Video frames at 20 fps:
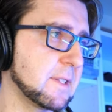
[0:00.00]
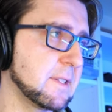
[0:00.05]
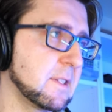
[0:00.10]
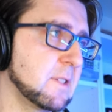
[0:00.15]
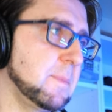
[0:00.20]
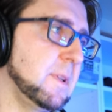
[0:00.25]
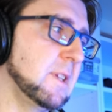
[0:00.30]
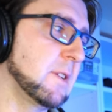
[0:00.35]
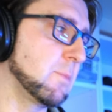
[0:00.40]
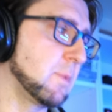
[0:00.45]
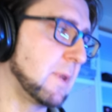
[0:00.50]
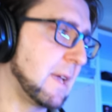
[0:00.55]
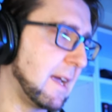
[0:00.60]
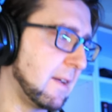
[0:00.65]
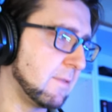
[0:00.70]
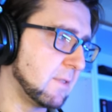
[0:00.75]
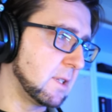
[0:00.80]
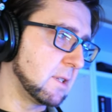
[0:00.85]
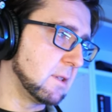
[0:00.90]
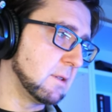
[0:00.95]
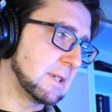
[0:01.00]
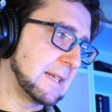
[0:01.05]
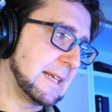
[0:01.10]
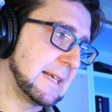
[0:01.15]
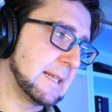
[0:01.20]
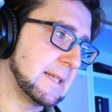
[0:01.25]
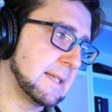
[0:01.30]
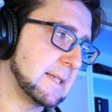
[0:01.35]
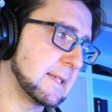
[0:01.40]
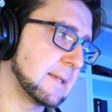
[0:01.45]
that's the speed that we have. It looked
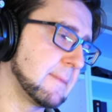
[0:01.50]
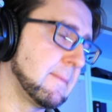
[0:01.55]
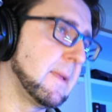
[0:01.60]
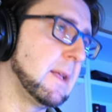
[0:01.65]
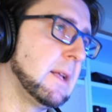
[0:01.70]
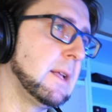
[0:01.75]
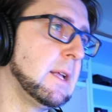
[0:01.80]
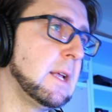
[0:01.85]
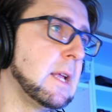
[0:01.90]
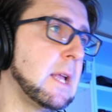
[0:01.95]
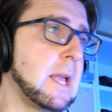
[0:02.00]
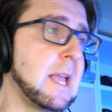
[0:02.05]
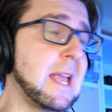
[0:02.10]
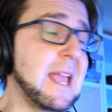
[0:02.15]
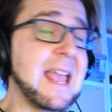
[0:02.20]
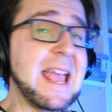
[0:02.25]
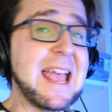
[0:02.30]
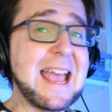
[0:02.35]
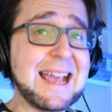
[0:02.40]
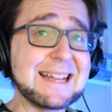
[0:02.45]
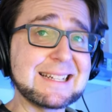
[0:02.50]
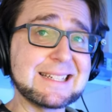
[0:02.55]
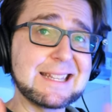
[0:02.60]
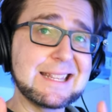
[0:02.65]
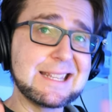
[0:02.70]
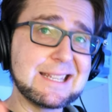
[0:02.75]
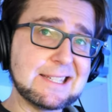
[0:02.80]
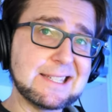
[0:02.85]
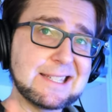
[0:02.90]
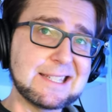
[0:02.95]
like this. At
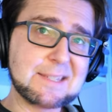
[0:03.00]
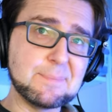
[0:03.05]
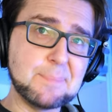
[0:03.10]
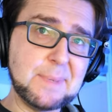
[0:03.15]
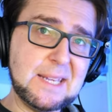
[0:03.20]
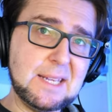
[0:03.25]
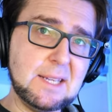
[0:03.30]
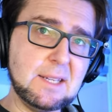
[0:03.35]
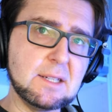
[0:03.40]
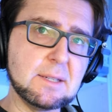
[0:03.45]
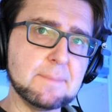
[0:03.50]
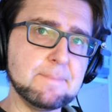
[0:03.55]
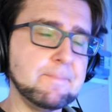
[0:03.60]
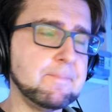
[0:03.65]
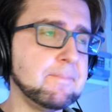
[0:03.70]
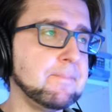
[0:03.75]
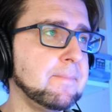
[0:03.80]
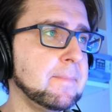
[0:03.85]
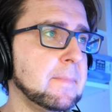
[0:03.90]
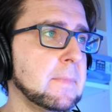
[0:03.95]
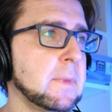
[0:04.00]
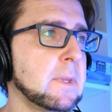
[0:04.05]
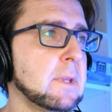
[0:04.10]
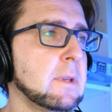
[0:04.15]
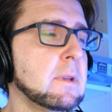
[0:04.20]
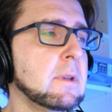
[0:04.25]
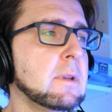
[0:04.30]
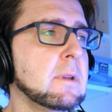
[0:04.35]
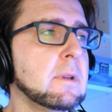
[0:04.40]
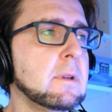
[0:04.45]
this speed,
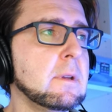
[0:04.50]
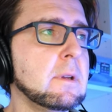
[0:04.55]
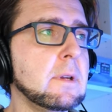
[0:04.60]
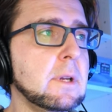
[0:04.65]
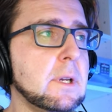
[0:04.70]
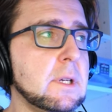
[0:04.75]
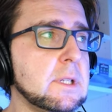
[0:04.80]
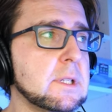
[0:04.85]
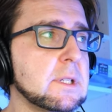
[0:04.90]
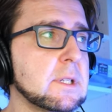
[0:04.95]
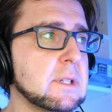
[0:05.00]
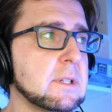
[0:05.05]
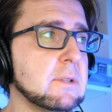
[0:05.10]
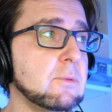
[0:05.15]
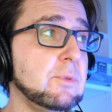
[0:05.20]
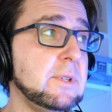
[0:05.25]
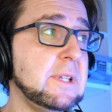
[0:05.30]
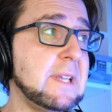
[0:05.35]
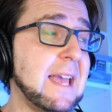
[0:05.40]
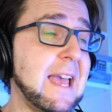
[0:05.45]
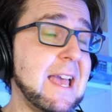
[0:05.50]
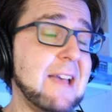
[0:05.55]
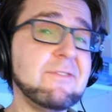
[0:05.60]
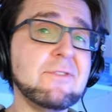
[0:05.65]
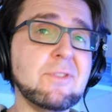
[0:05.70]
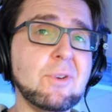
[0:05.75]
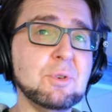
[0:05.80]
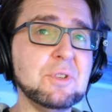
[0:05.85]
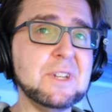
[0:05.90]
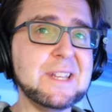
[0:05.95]
it, we
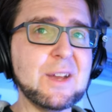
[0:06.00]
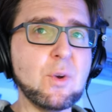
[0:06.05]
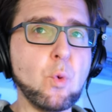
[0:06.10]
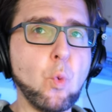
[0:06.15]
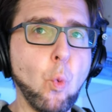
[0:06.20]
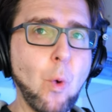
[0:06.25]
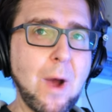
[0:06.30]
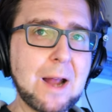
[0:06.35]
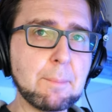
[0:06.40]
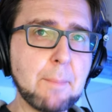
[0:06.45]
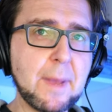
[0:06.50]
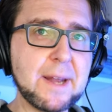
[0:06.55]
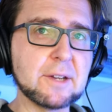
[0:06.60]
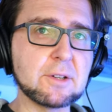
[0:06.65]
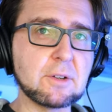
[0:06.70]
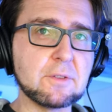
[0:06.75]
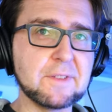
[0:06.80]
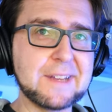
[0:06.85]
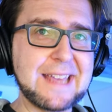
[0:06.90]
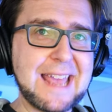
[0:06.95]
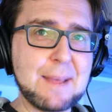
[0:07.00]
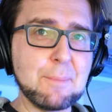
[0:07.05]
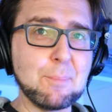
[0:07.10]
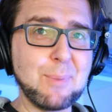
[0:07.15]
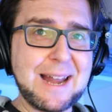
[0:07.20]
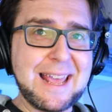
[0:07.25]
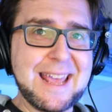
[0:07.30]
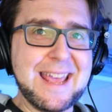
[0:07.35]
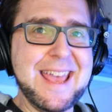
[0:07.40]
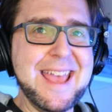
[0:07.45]
have only a one minute of
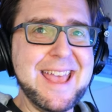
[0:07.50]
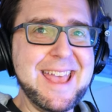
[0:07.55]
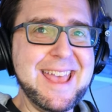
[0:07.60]
gameplay,